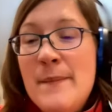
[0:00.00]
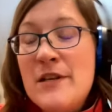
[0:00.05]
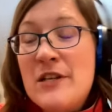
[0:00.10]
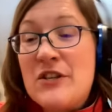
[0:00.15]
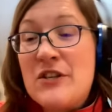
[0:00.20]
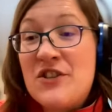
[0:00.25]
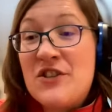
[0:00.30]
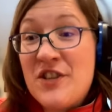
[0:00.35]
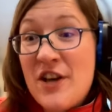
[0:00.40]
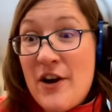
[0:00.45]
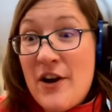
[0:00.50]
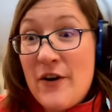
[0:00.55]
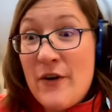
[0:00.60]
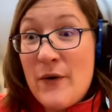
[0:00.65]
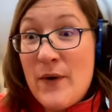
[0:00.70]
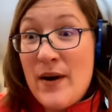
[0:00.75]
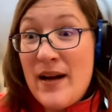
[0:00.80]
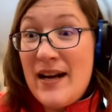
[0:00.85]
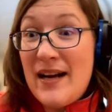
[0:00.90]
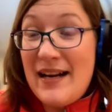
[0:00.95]

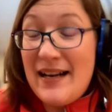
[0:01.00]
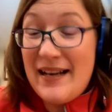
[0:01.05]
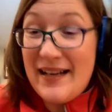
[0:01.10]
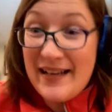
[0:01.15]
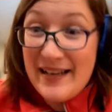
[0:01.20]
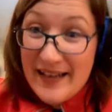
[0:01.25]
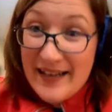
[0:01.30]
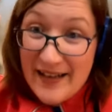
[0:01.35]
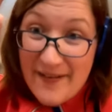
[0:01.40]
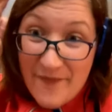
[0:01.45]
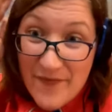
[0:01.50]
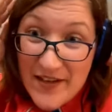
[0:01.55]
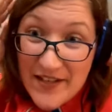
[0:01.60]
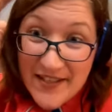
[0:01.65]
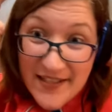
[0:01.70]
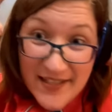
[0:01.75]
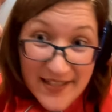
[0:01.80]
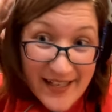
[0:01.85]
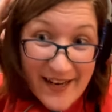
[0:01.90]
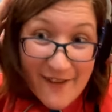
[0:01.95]
So this
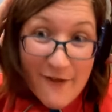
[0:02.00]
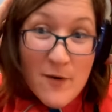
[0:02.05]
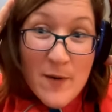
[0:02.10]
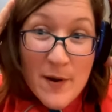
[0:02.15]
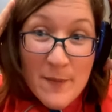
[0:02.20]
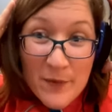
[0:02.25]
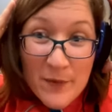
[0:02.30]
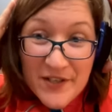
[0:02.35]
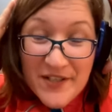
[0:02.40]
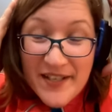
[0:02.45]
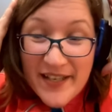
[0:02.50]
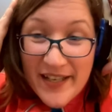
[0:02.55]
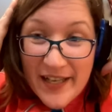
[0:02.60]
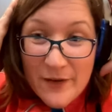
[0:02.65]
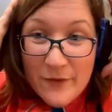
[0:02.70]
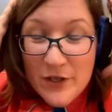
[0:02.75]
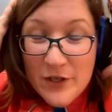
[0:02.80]
is a government proceeding,